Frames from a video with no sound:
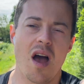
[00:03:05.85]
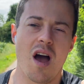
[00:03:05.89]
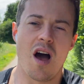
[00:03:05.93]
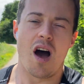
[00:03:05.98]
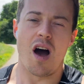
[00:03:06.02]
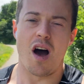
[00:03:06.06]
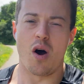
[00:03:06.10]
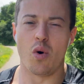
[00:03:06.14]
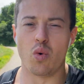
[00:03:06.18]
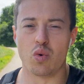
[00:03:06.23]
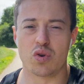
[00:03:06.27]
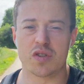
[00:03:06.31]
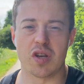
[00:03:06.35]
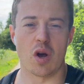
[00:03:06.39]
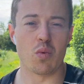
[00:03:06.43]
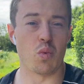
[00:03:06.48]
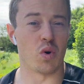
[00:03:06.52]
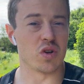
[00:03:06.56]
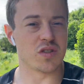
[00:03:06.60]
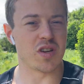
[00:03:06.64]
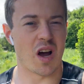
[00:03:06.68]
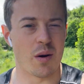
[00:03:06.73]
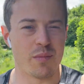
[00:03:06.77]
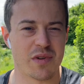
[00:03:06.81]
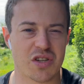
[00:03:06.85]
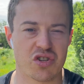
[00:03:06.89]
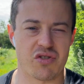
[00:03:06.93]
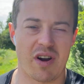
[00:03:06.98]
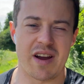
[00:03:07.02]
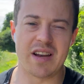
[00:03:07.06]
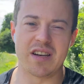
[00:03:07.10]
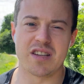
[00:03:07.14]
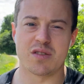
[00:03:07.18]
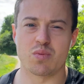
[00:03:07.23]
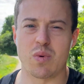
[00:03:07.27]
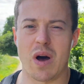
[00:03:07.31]
Also what time we
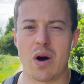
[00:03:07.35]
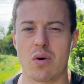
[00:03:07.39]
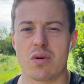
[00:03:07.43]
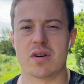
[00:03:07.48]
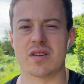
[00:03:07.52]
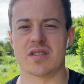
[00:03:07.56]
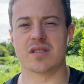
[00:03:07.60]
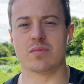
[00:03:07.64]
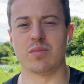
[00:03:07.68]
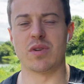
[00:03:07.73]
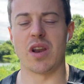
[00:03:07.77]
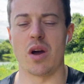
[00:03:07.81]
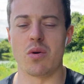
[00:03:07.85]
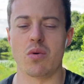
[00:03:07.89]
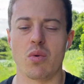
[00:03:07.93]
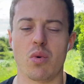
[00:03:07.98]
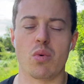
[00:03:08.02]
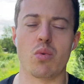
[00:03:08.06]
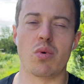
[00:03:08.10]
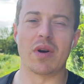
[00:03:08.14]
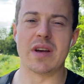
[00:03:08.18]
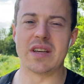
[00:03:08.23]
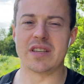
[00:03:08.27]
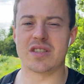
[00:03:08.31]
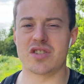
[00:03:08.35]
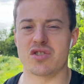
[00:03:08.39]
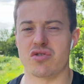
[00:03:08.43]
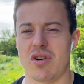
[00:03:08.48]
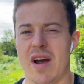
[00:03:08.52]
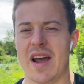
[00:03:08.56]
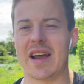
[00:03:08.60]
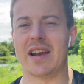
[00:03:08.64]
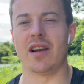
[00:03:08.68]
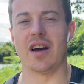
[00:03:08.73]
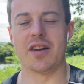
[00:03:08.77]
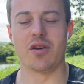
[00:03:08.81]
train as well, because we don't always
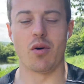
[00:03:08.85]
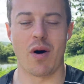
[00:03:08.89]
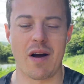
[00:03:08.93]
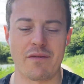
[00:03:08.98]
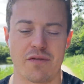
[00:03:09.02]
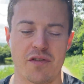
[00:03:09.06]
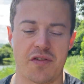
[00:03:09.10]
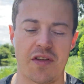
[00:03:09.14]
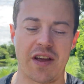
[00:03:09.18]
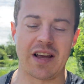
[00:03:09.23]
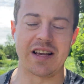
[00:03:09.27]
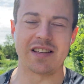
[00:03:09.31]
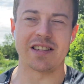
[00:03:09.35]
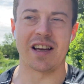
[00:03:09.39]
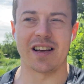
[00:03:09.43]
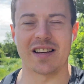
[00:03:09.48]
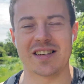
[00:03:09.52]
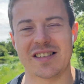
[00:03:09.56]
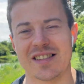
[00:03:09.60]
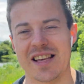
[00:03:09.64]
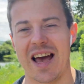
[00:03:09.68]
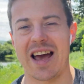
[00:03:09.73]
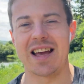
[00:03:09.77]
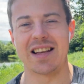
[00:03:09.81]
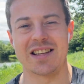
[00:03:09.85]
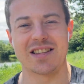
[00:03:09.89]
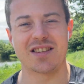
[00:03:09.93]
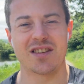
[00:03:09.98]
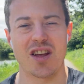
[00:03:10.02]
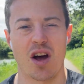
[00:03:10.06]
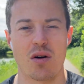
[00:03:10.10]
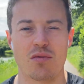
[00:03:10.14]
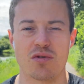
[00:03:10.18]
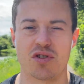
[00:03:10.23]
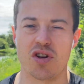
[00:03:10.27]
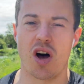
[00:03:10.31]
train, like not everything is like set in
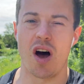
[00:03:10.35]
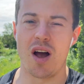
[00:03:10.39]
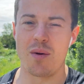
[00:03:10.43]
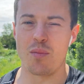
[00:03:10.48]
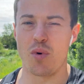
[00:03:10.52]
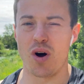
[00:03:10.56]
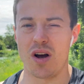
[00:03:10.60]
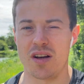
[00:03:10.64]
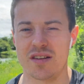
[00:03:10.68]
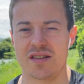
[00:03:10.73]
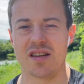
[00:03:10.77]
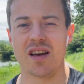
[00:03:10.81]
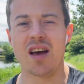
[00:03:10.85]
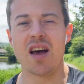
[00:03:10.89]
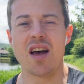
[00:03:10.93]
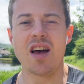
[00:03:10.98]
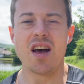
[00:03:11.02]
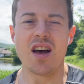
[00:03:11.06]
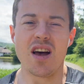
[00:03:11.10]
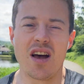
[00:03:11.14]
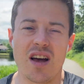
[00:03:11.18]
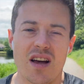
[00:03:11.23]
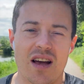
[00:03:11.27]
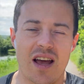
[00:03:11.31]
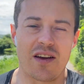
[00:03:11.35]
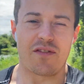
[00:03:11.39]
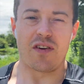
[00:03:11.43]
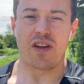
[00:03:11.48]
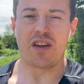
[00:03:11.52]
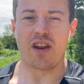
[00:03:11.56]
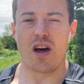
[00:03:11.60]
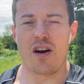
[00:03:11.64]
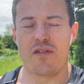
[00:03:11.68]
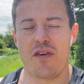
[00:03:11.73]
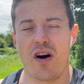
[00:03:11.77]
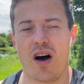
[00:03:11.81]
stone time wise.
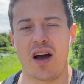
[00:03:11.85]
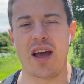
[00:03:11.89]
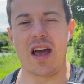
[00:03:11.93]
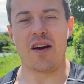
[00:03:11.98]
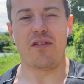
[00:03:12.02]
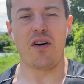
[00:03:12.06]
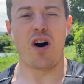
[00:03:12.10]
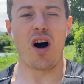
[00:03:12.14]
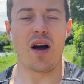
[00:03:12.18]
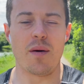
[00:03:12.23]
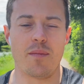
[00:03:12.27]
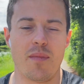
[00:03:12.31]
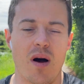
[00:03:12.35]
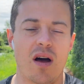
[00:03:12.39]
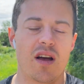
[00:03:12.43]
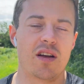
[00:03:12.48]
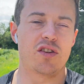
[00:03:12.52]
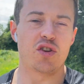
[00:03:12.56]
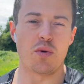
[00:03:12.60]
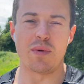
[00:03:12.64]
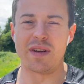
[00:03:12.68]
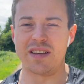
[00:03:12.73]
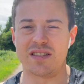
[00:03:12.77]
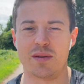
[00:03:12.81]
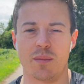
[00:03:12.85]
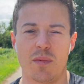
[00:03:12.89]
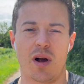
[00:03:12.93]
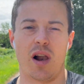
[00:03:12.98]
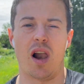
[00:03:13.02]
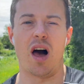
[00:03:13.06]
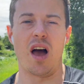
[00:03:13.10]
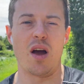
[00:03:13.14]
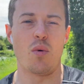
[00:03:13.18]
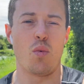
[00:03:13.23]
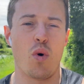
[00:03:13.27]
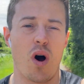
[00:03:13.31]
If I'm doing some
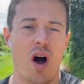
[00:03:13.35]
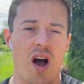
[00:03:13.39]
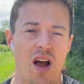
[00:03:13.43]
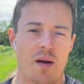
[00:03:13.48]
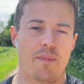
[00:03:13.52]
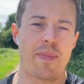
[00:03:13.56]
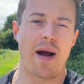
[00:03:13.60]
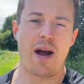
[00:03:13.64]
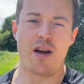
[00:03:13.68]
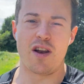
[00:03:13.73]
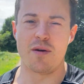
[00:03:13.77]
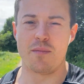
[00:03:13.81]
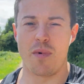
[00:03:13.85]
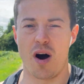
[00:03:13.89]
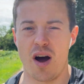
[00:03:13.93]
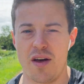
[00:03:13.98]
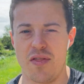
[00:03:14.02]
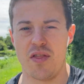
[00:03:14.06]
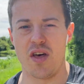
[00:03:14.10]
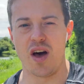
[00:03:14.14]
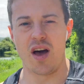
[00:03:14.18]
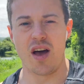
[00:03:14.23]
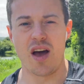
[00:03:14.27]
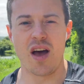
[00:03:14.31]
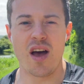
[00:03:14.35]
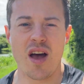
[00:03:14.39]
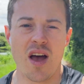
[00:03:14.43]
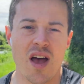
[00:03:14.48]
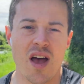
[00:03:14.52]
client work, bearing in mind that